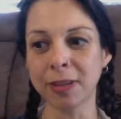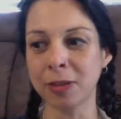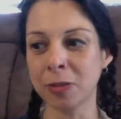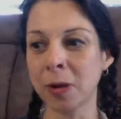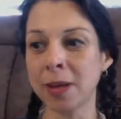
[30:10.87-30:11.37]

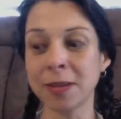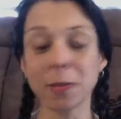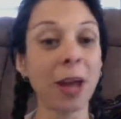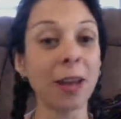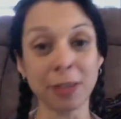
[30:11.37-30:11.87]
There's probably some
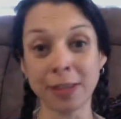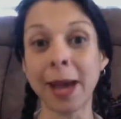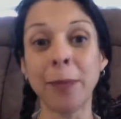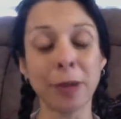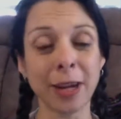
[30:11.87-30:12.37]
kind of
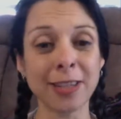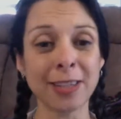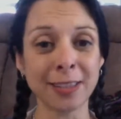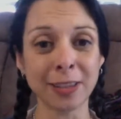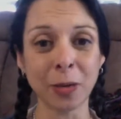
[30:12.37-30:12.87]

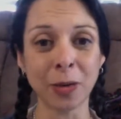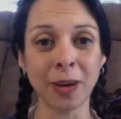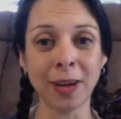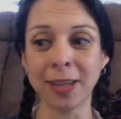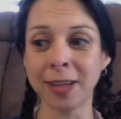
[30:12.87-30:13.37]
collaboration going
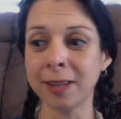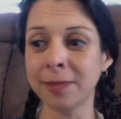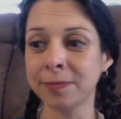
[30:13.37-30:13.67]
on here.